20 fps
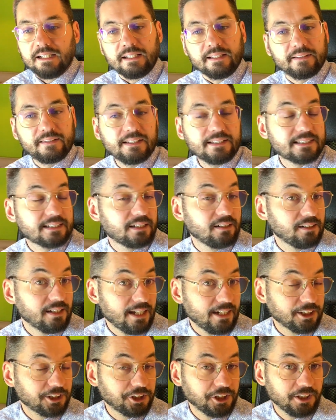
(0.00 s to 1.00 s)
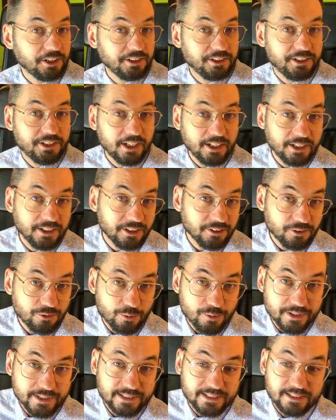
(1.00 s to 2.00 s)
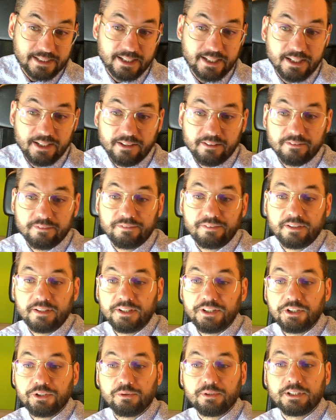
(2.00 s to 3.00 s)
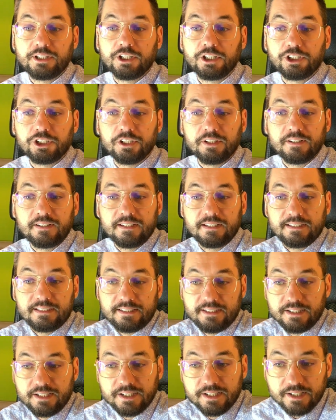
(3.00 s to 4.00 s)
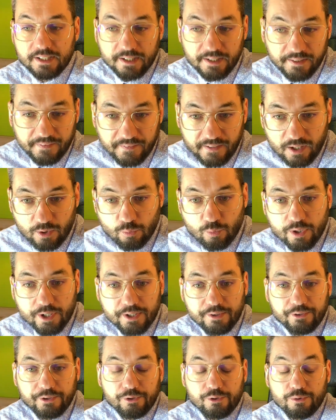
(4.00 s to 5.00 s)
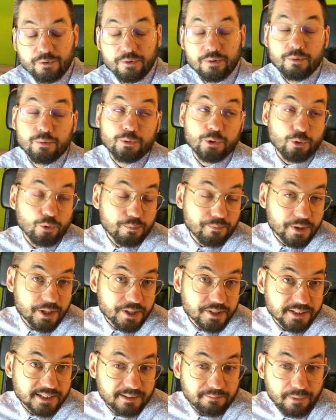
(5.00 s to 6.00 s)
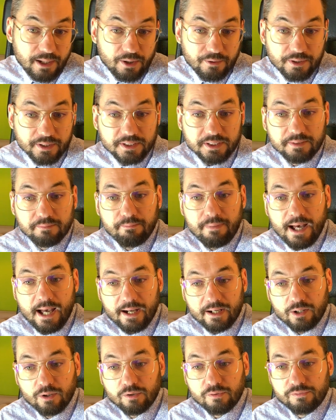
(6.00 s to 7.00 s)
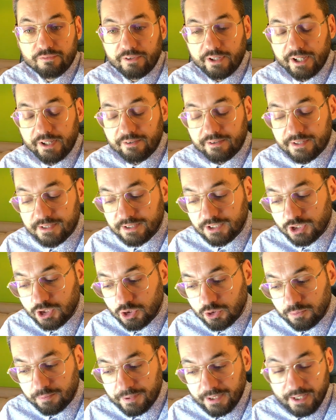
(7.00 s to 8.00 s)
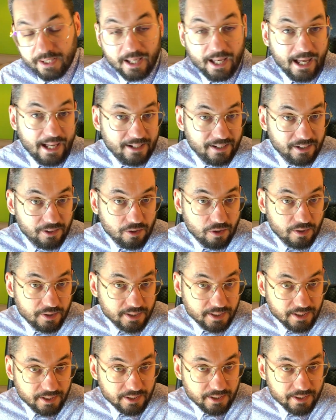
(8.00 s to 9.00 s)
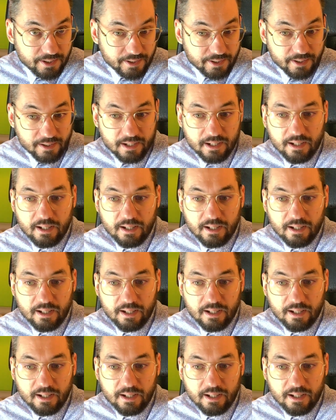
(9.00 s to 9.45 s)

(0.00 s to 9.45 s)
this collection didn't receive a new edition this year. There were rumors about a tobacco fragrance to be added on here,